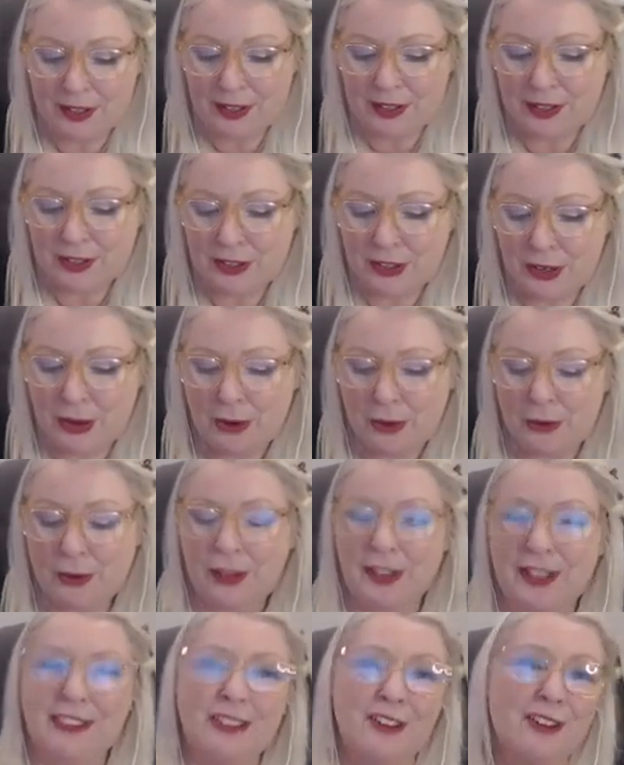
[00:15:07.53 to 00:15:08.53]
So,
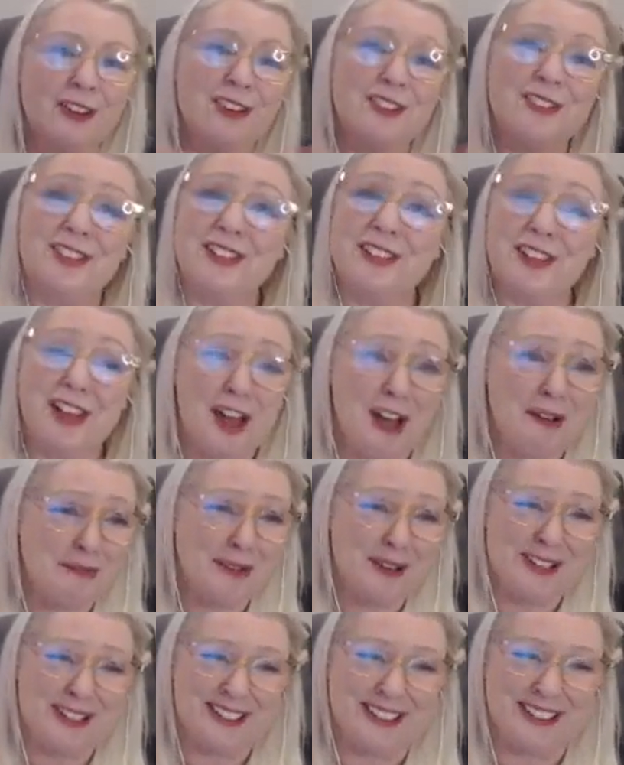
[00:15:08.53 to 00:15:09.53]
like, there is a lot
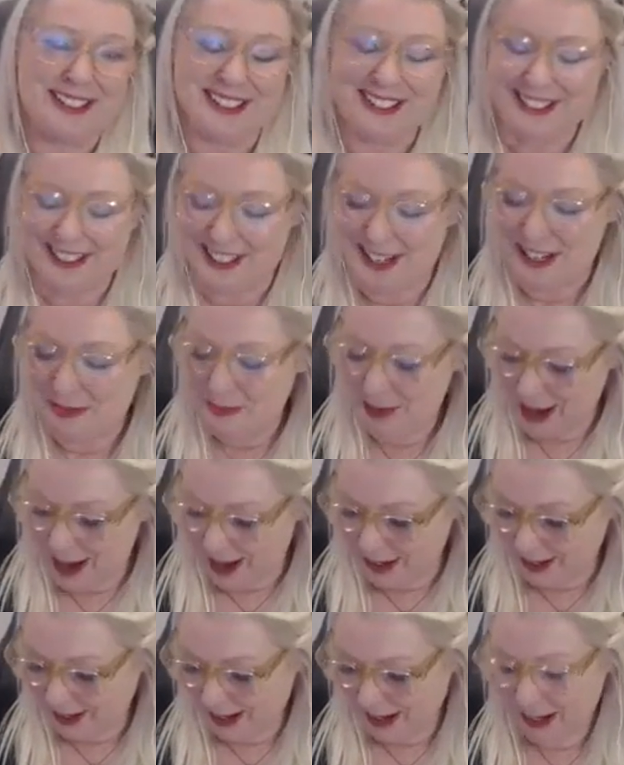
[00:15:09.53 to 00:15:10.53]
more to this to
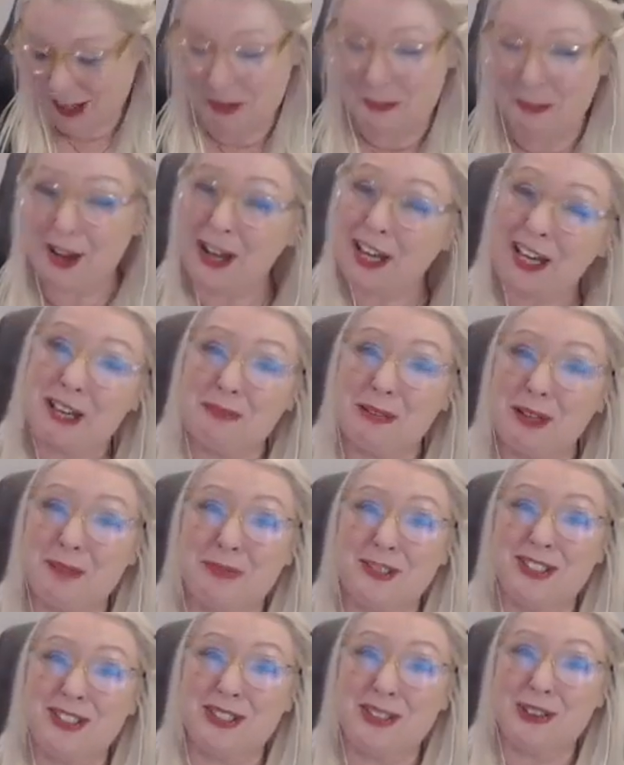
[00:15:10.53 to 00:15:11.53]
unpack, and I'm not going to be
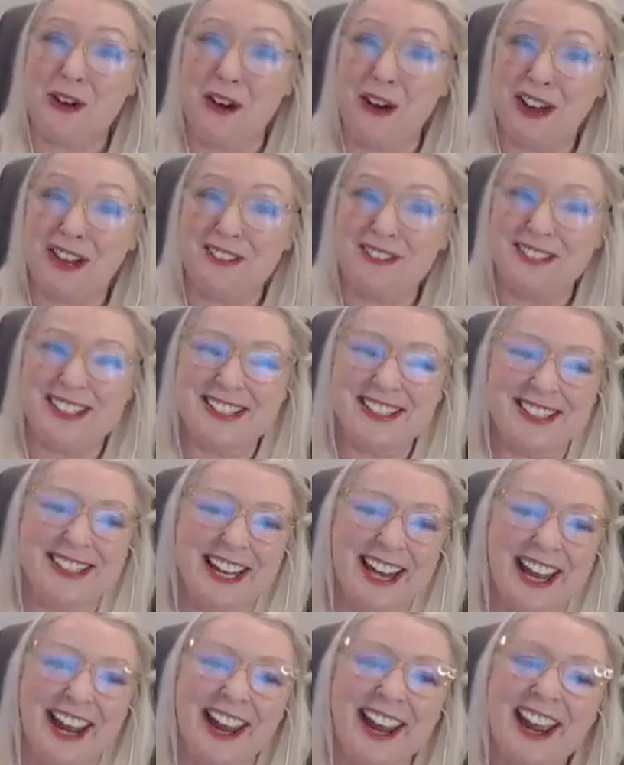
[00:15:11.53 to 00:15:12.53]
able to do all of it
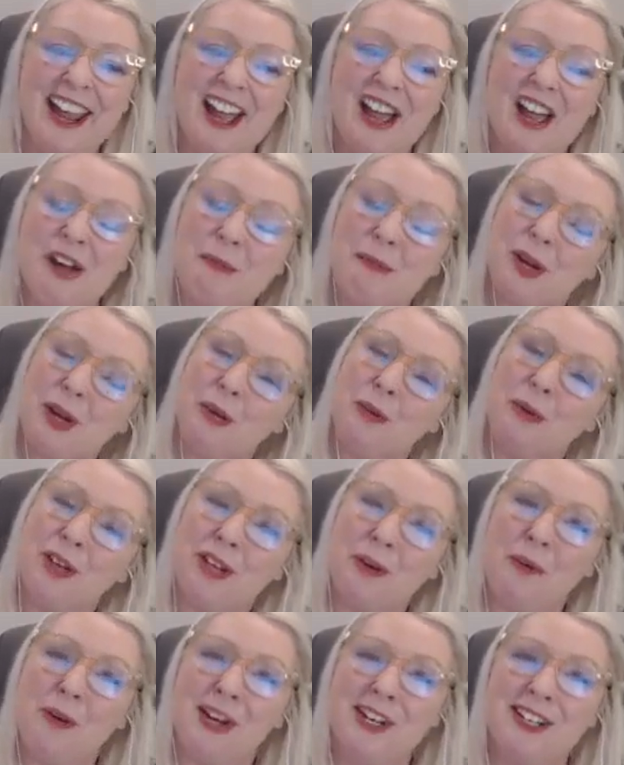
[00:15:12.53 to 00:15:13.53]
today, but I
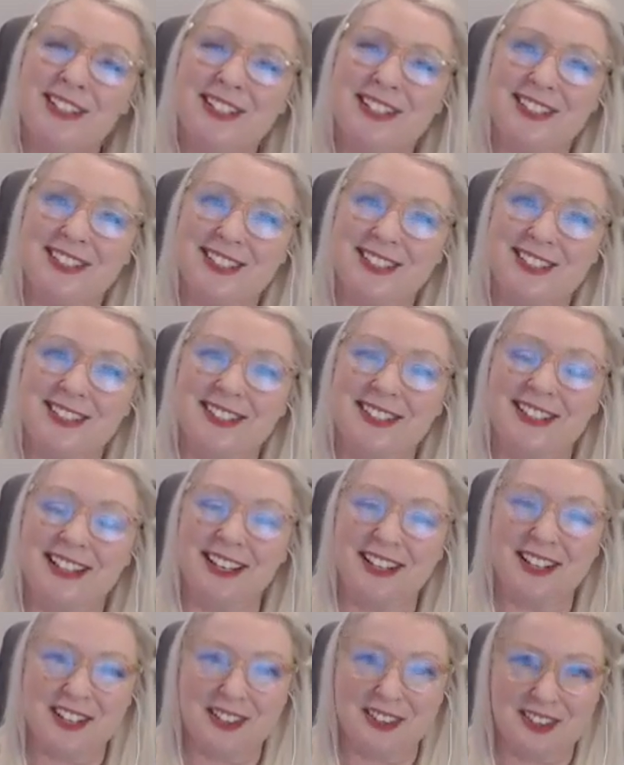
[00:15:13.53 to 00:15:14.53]
really wanted to just
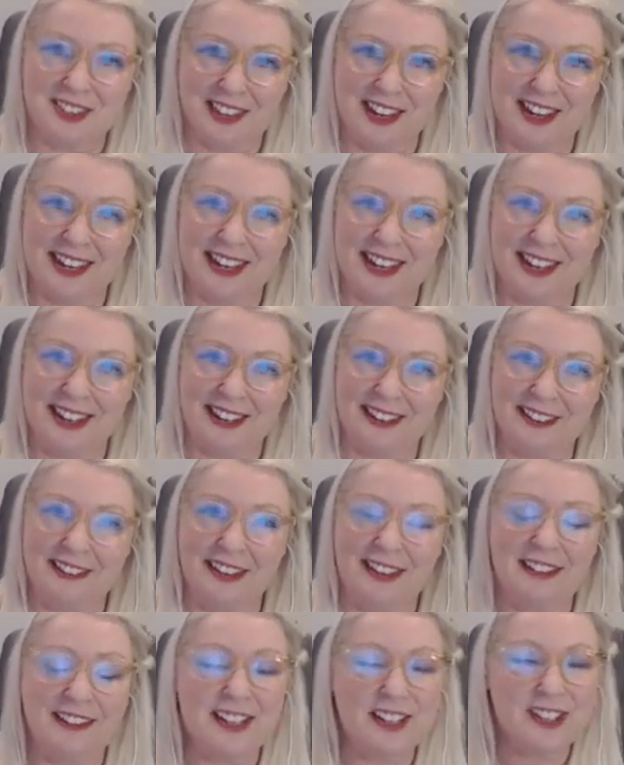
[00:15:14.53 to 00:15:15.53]
get us thinking.
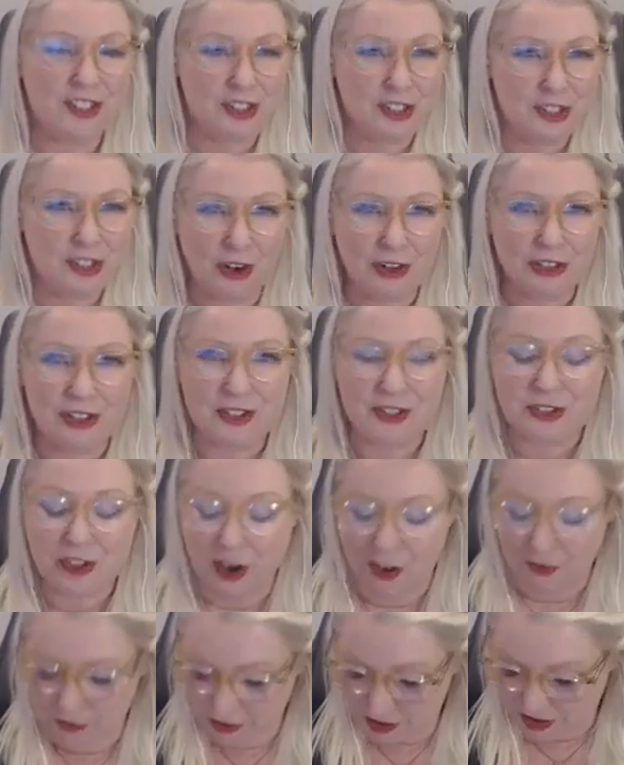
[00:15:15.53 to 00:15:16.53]
Like, let's start this
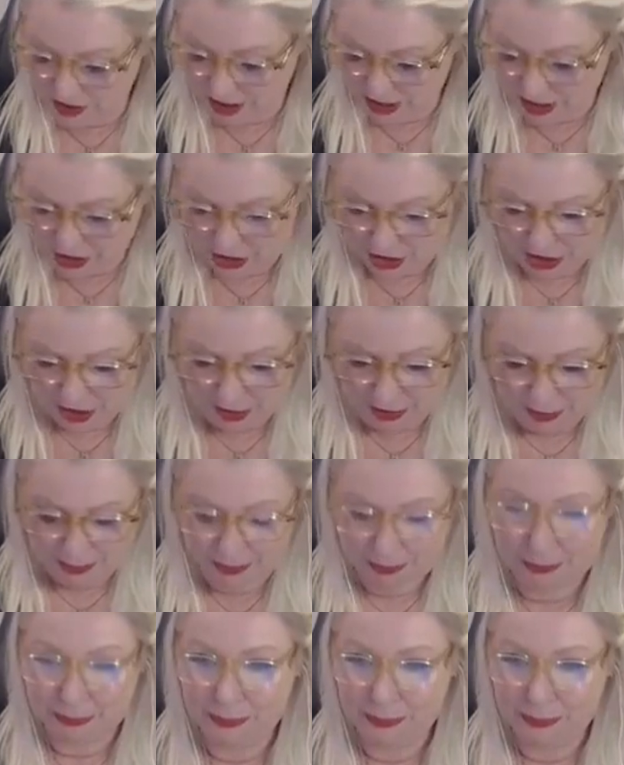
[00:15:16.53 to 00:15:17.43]
conversation.